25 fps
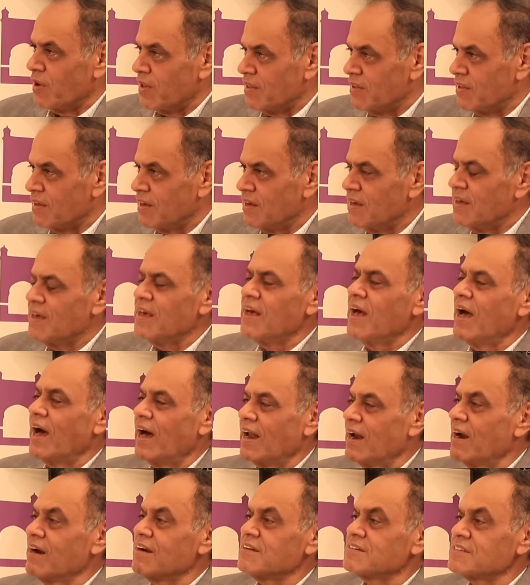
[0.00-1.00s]
wealthy,
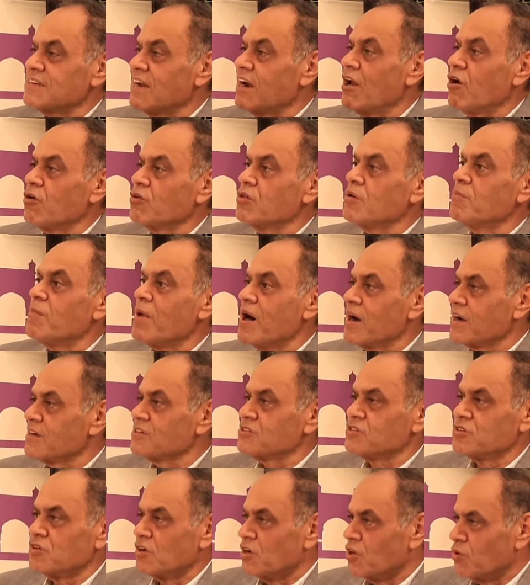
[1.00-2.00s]
and understand how the
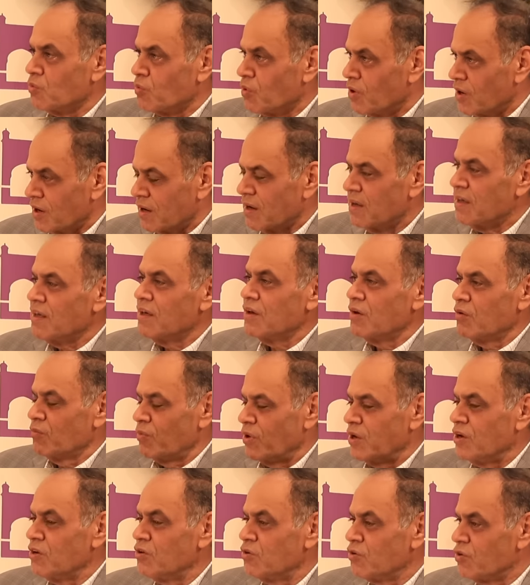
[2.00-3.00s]
markets really work.
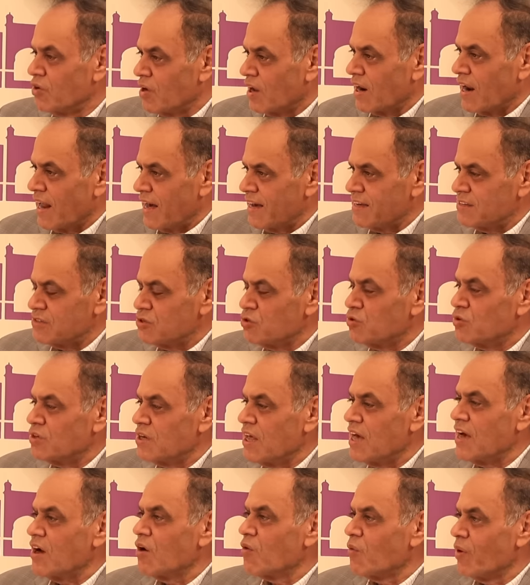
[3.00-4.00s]
When you realize you
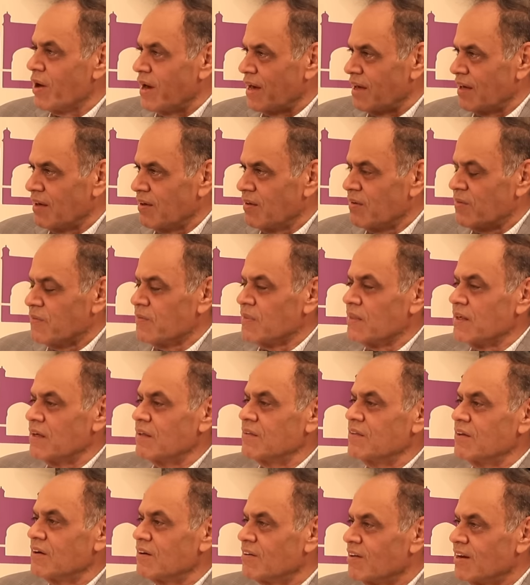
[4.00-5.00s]
take away
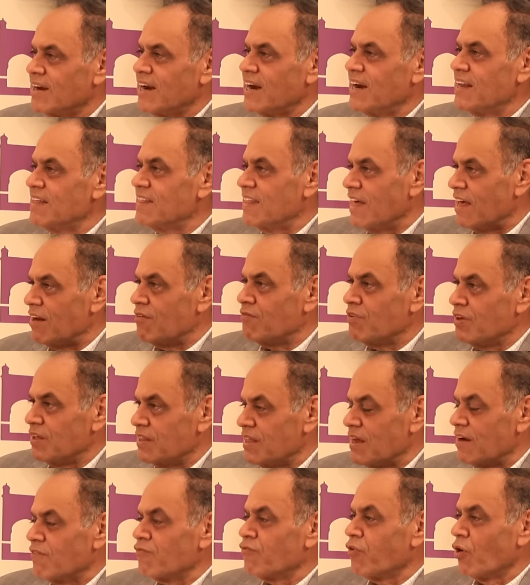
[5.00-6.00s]
the greed and the envy
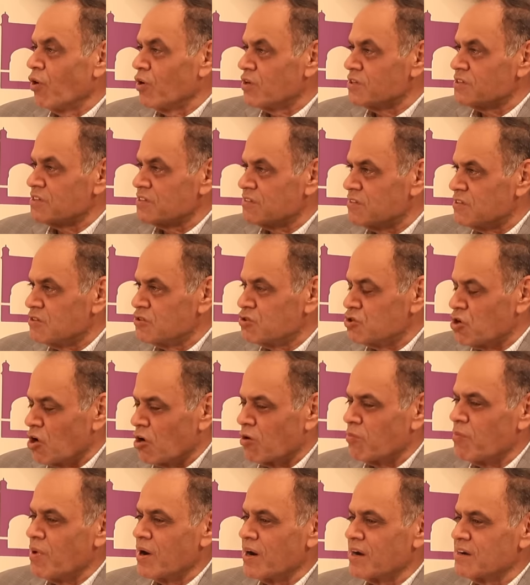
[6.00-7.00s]
that follows us in the
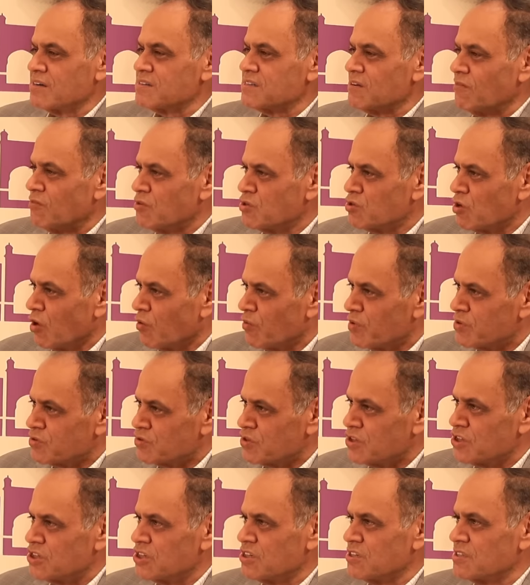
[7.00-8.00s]
stock market, someone's
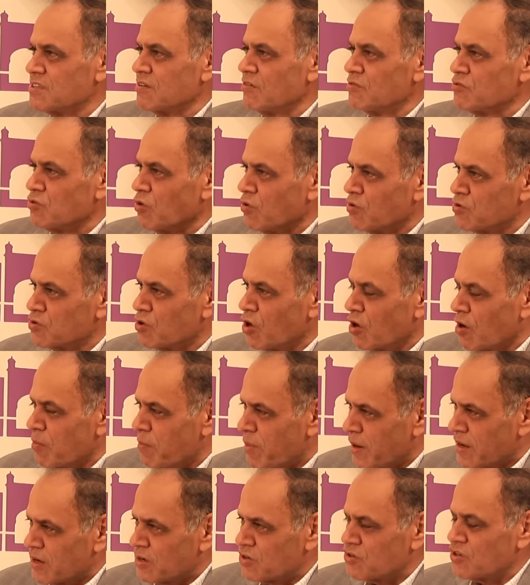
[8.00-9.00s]
always richer, someone's always got
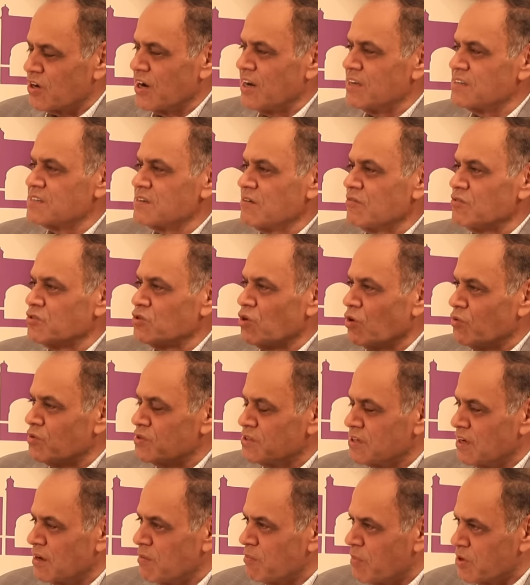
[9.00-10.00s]
a better trade, someone's
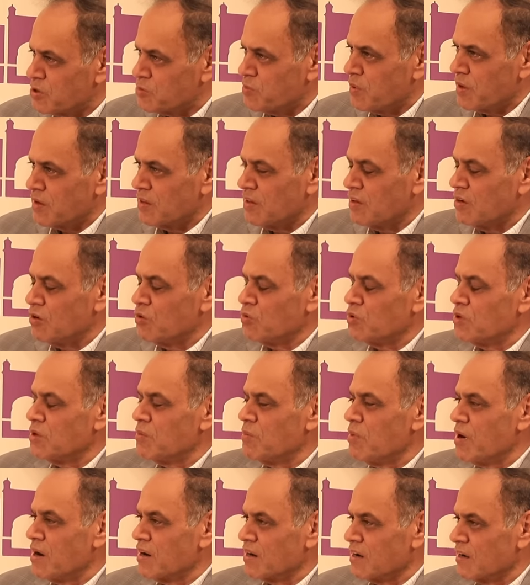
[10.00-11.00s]
always done much better than you in the
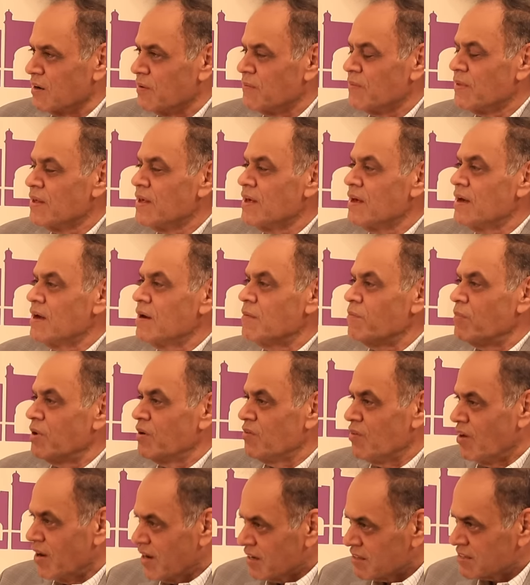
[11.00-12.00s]
market.
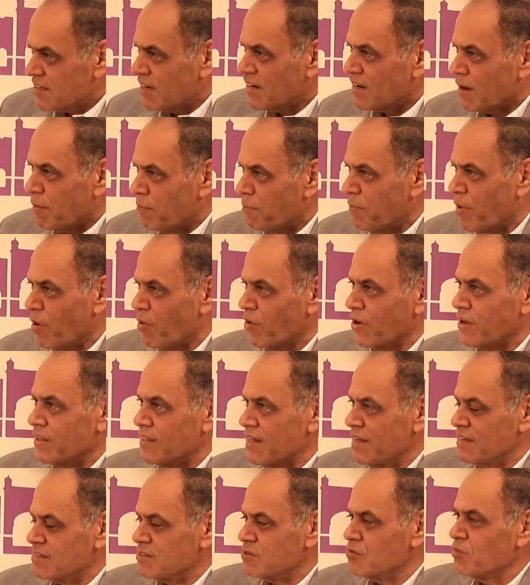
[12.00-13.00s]
But you understand compounding,
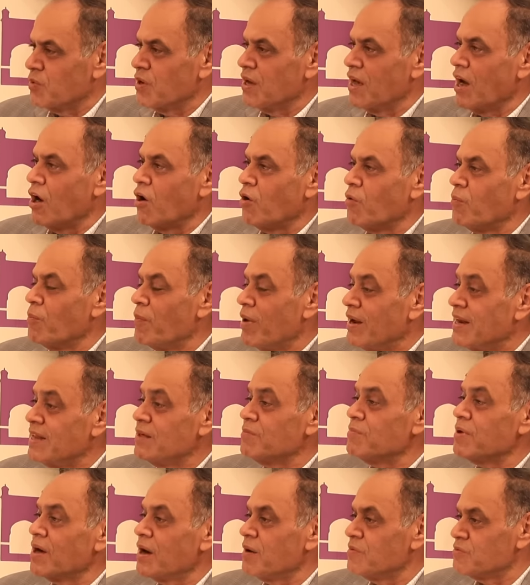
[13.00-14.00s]
that's the way how
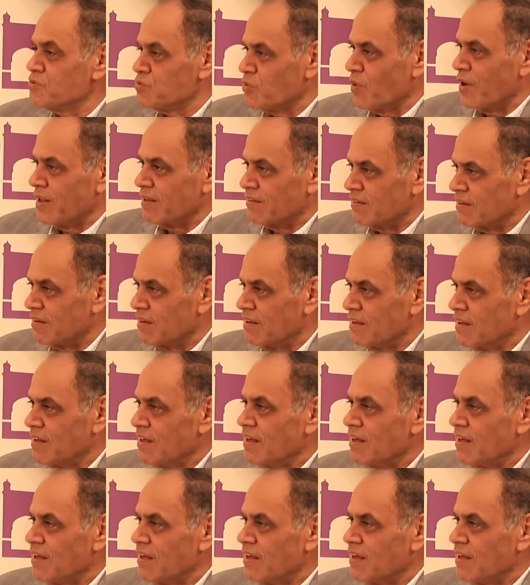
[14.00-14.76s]
money becomes wealth.